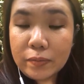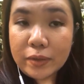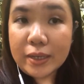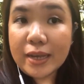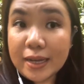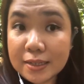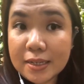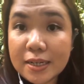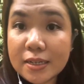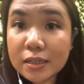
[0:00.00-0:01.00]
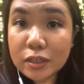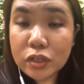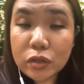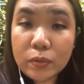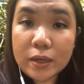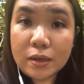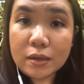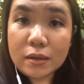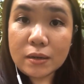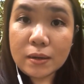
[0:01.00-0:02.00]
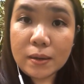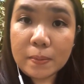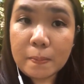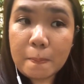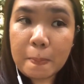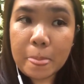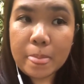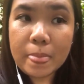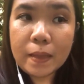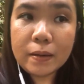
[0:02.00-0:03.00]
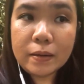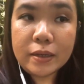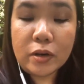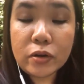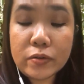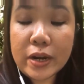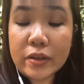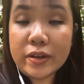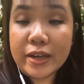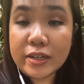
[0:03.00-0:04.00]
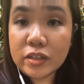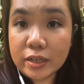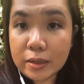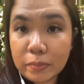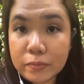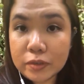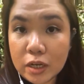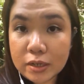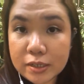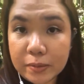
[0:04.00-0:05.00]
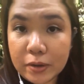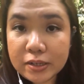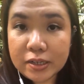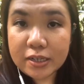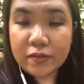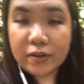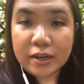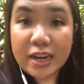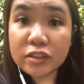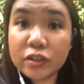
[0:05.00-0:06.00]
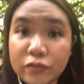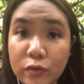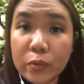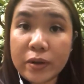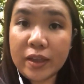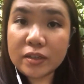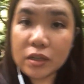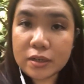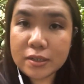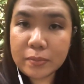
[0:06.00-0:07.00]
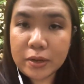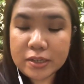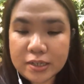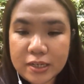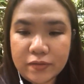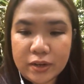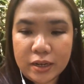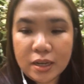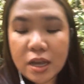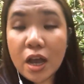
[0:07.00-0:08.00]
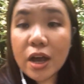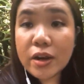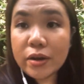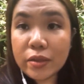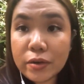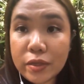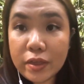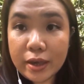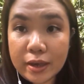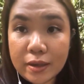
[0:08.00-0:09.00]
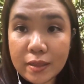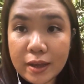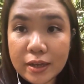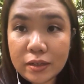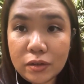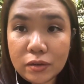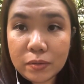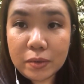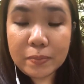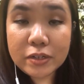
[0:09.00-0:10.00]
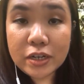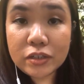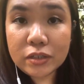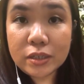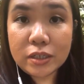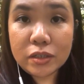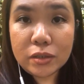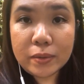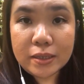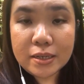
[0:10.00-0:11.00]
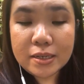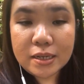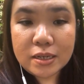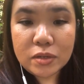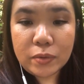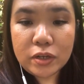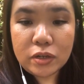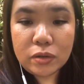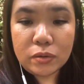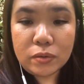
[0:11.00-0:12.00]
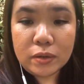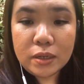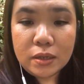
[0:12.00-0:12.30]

be accidentally doing, or rather engaging in toxic positivity, and actually forward that toxic positivity. Another thing that you could be potentially doing this is when you